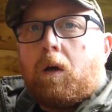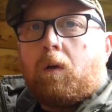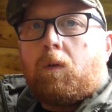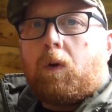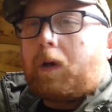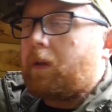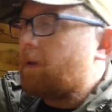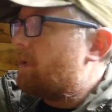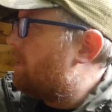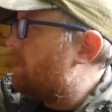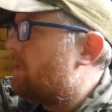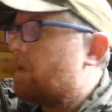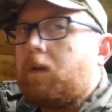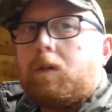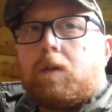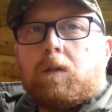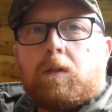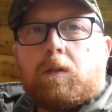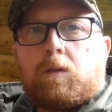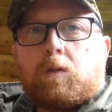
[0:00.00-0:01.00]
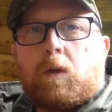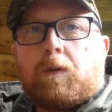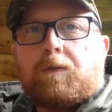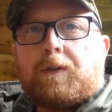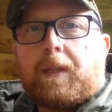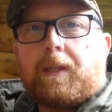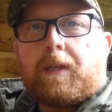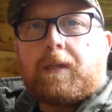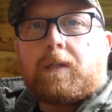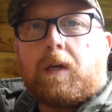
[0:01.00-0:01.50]
Right, so I've
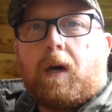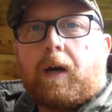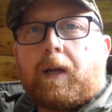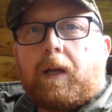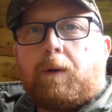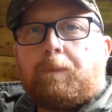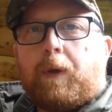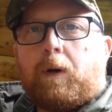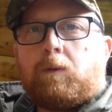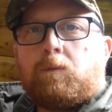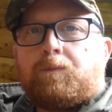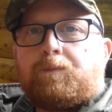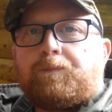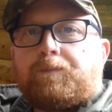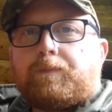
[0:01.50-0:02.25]
set this target up now,